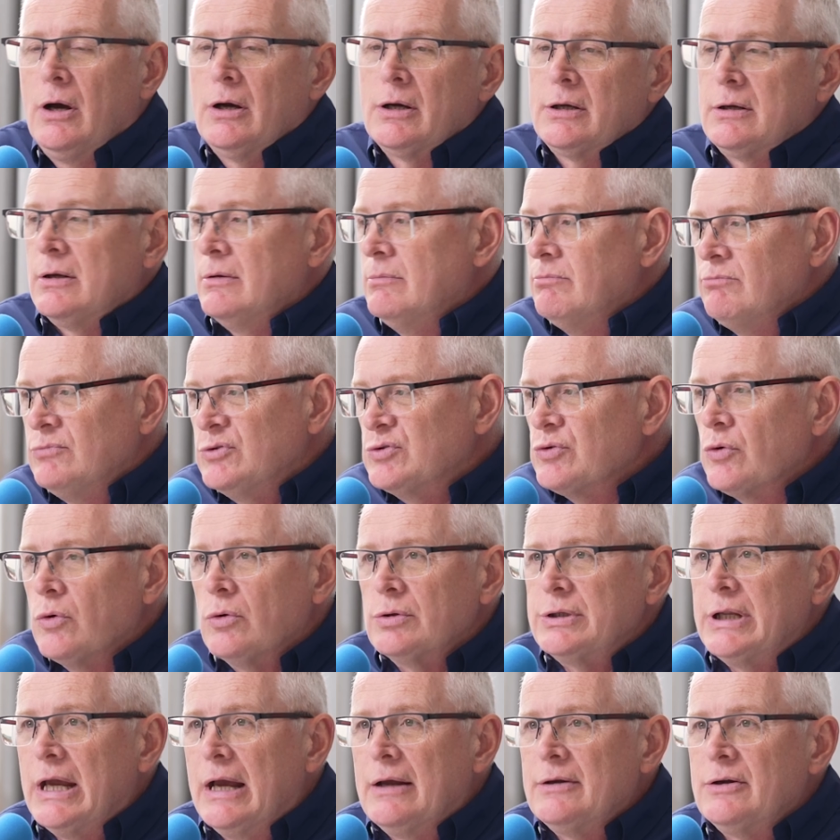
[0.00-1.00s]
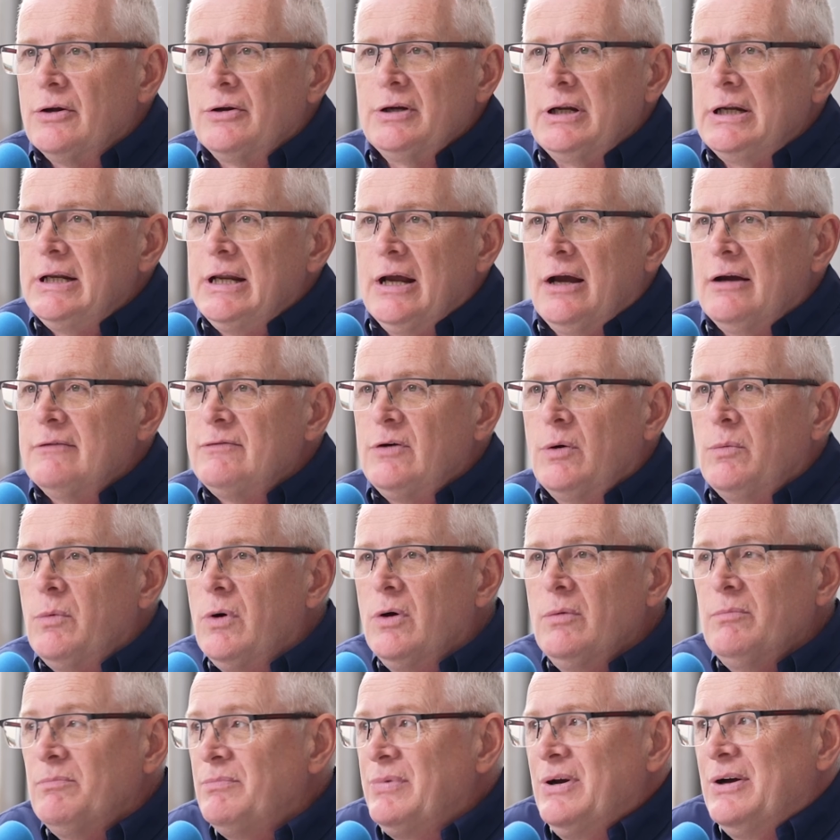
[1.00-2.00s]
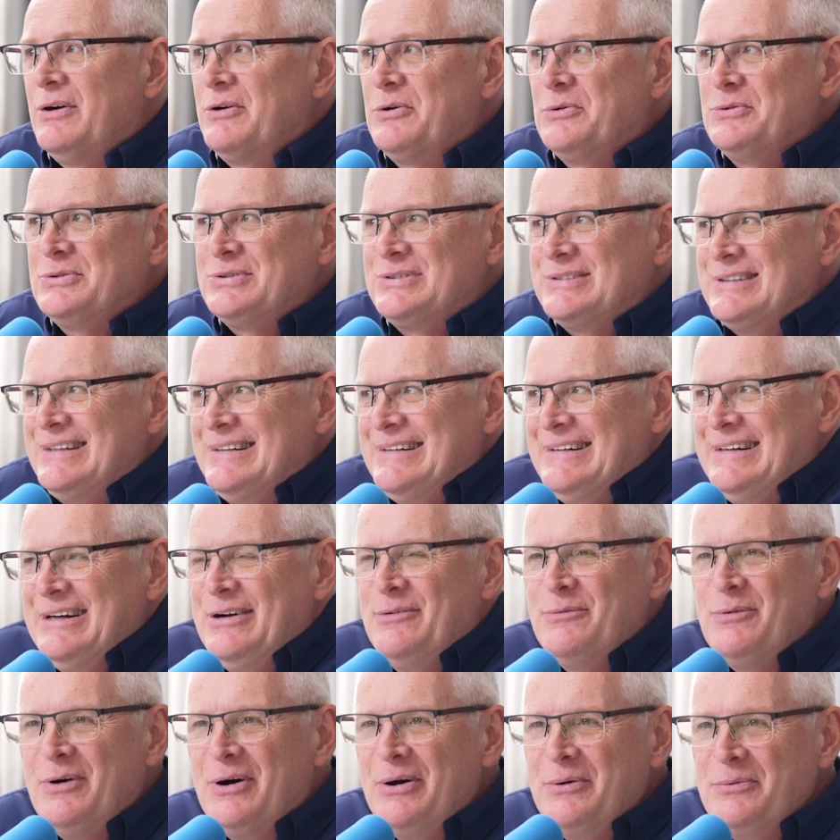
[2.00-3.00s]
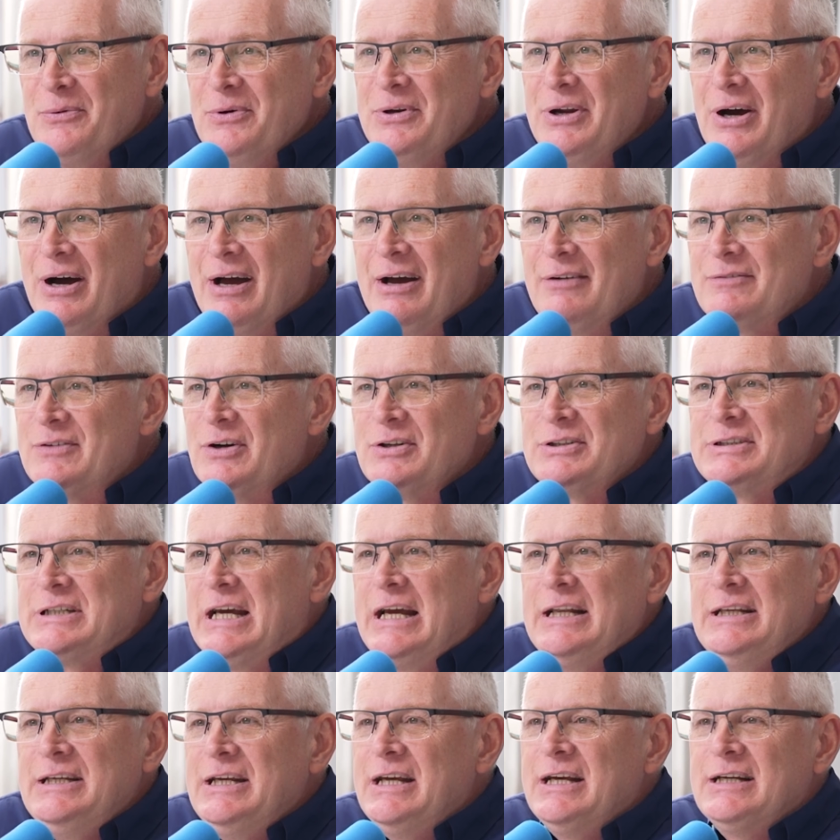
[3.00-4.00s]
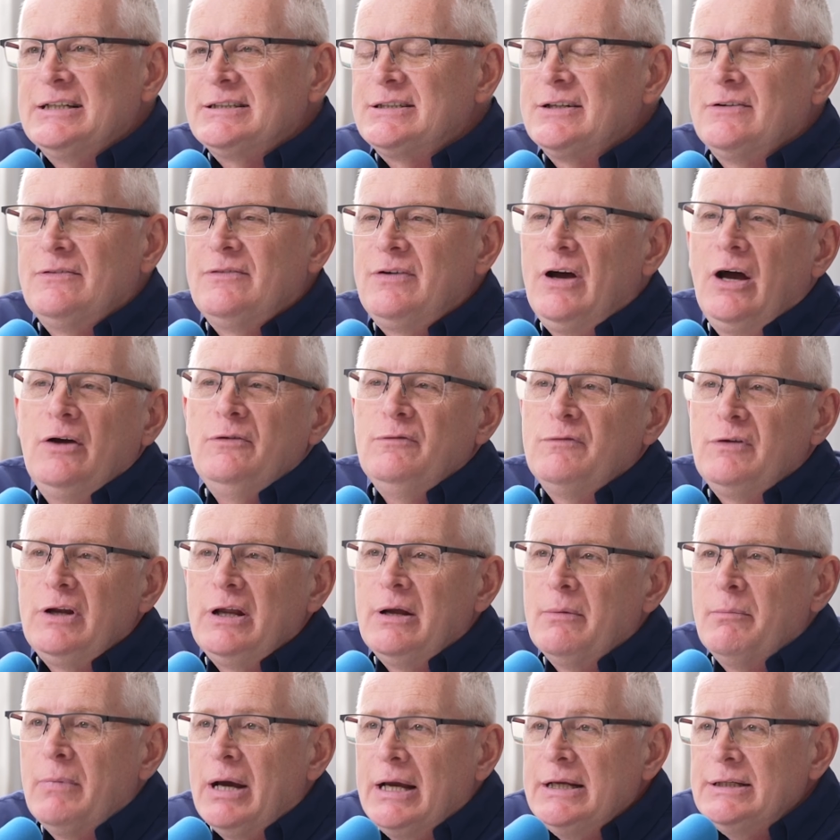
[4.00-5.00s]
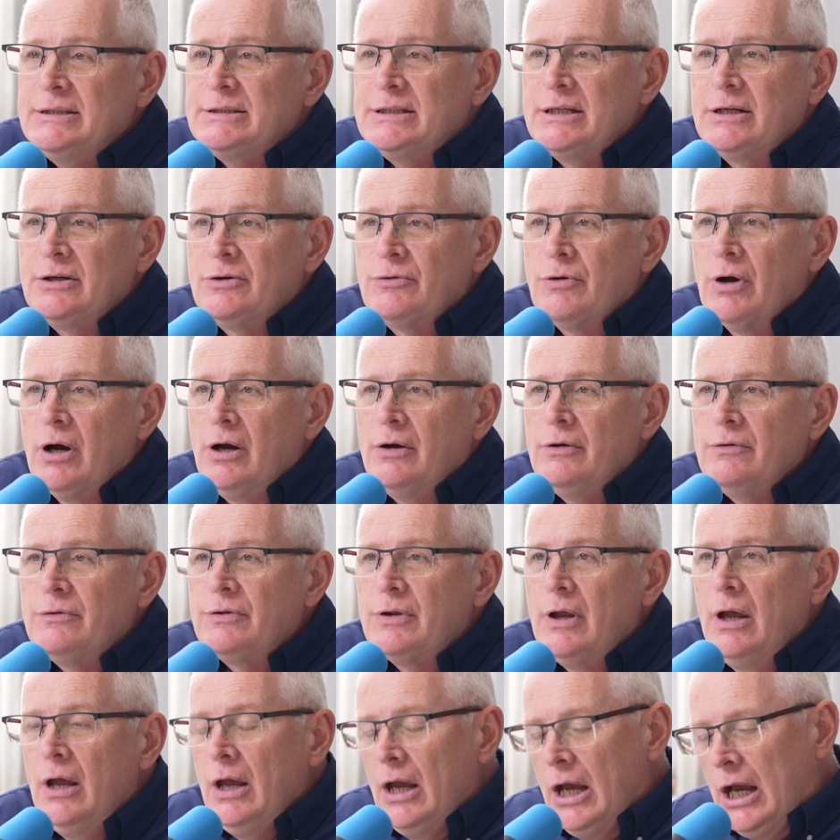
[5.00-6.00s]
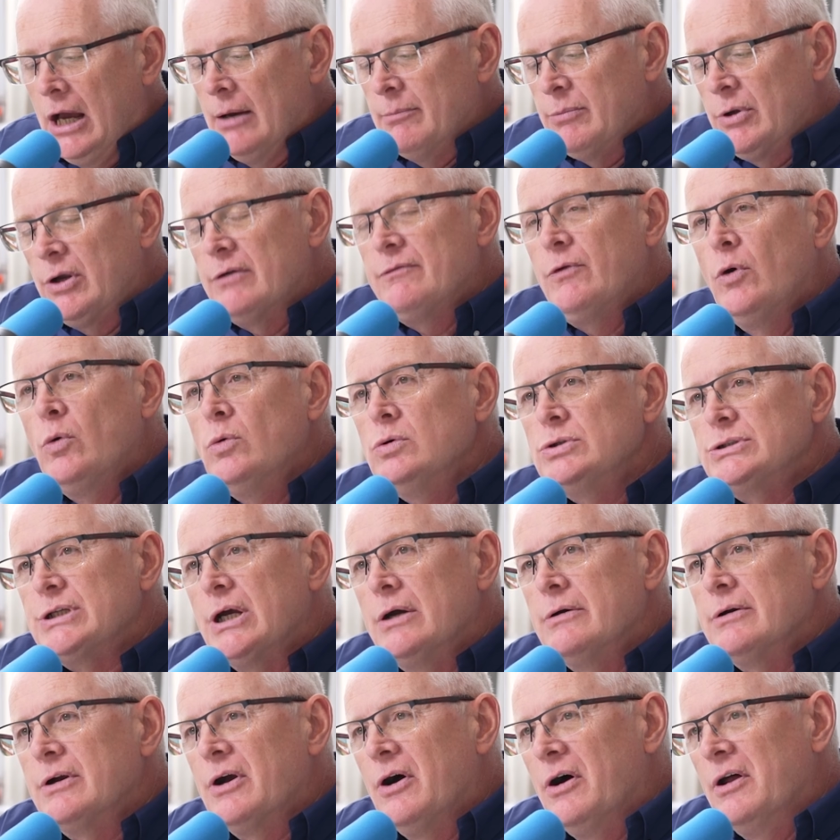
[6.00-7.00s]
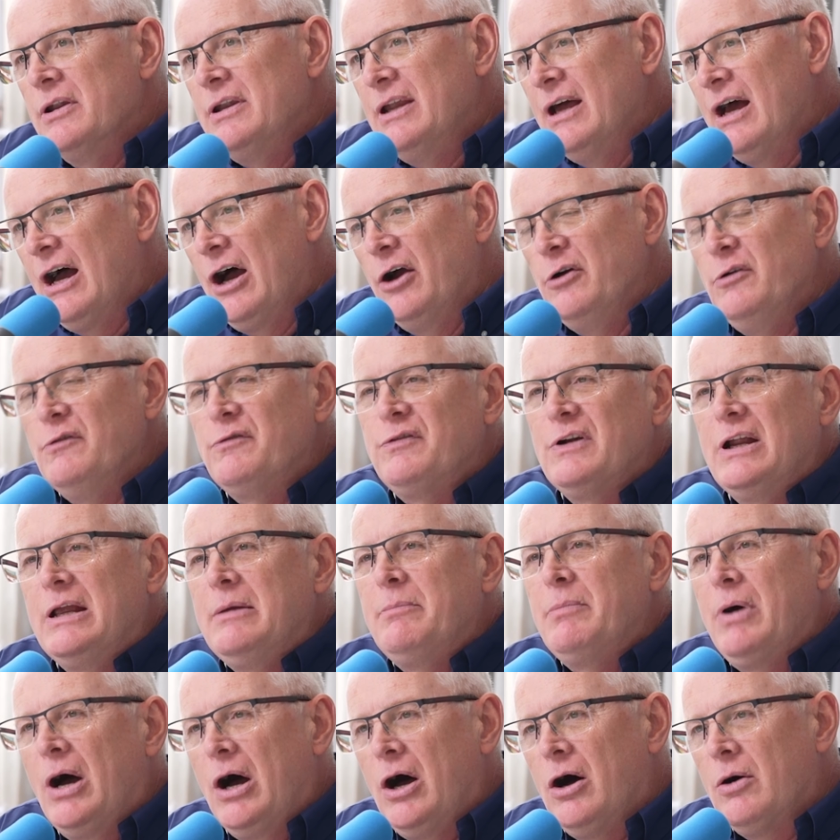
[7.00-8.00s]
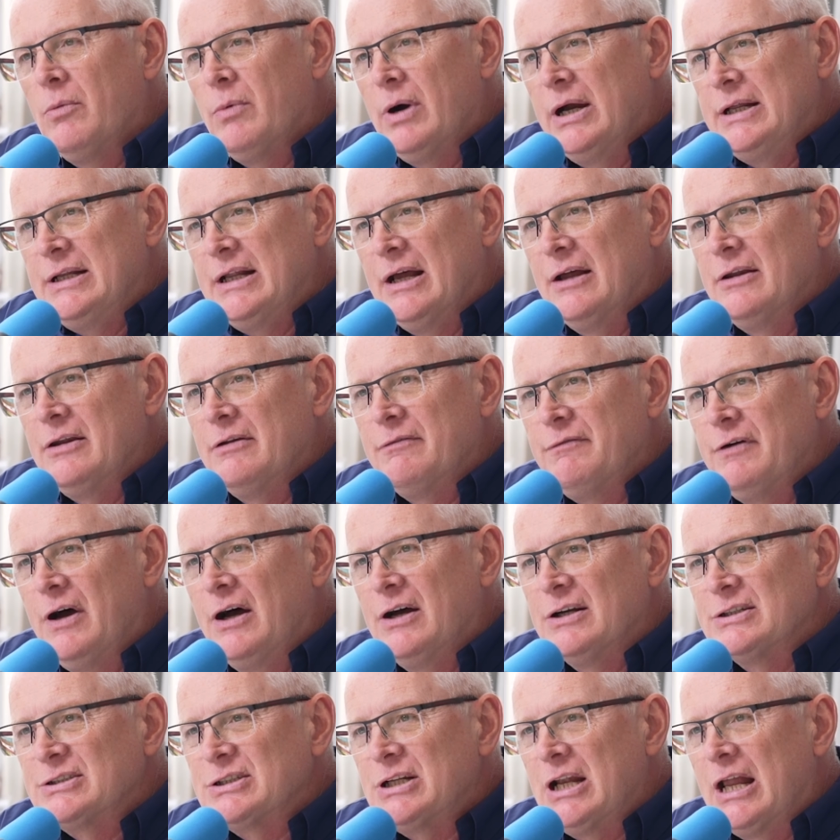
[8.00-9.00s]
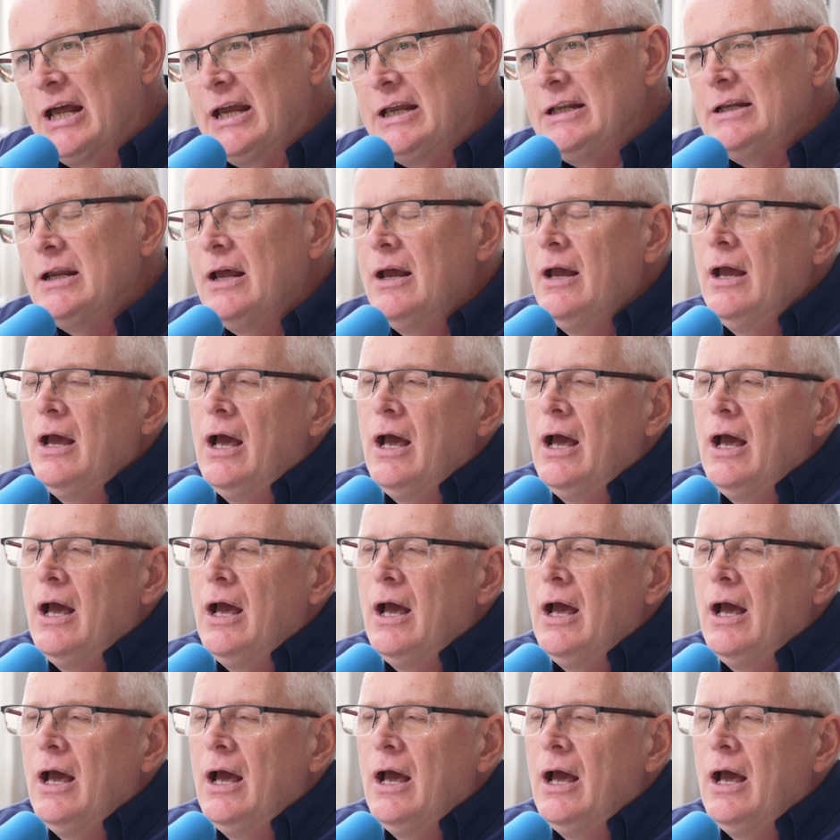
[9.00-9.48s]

I can draw down on it now if I want, but of course, why would I? I've got ten years of hopefully amazing growth. Um, but I've also gone, hopefully, part way down the fast lane.